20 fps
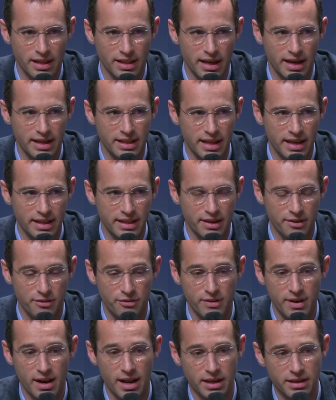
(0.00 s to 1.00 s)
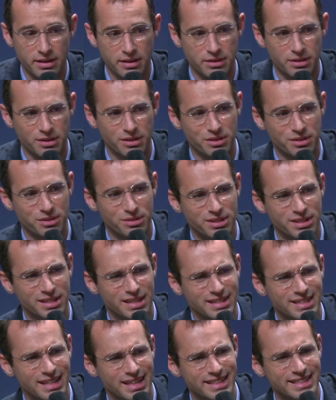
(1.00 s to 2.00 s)
And I feel like, you
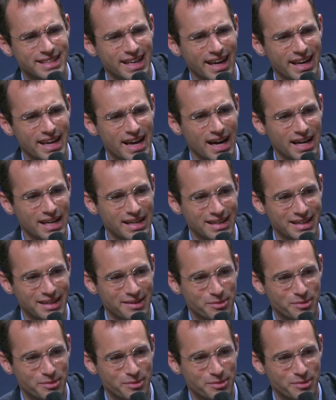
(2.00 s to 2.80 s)
see, it's AI,